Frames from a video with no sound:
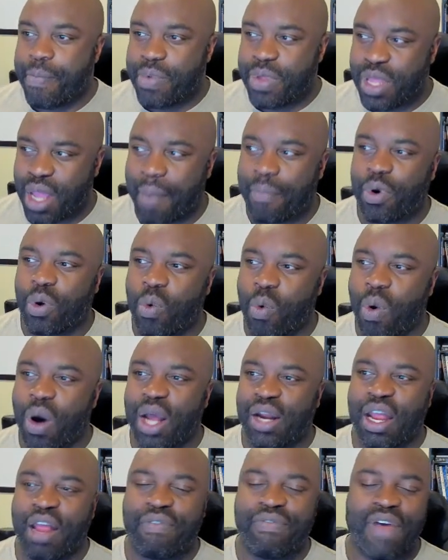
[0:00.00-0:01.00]
number
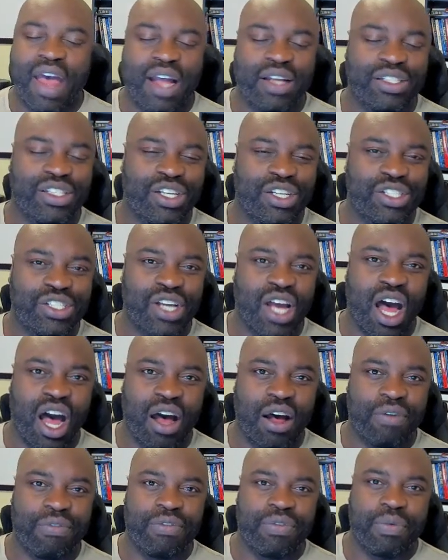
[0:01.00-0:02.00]
one advantage
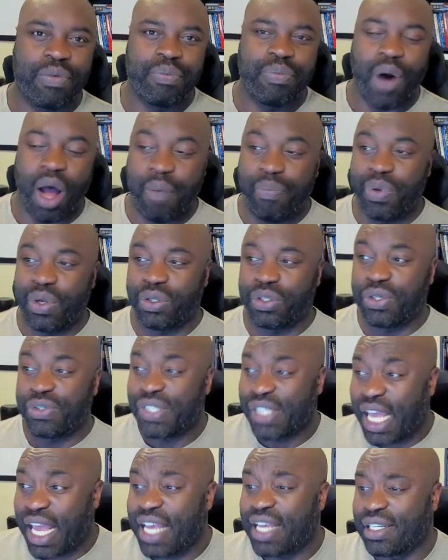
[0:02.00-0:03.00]
of
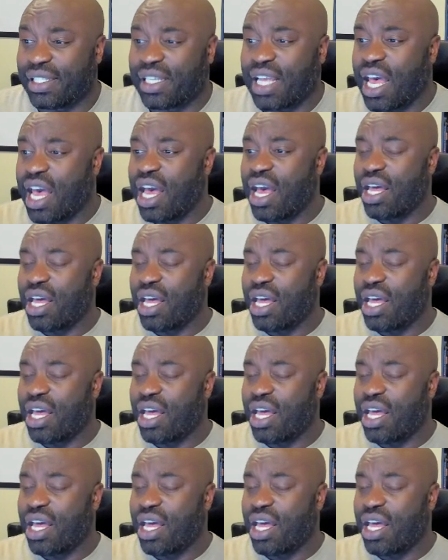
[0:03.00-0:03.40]
BotBuilders is